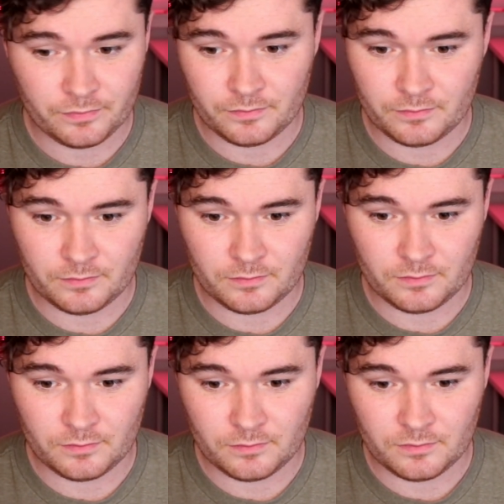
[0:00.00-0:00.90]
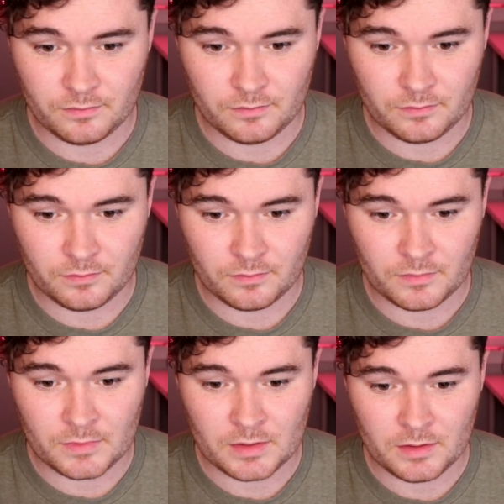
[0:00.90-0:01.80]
No one is speaking in this clip.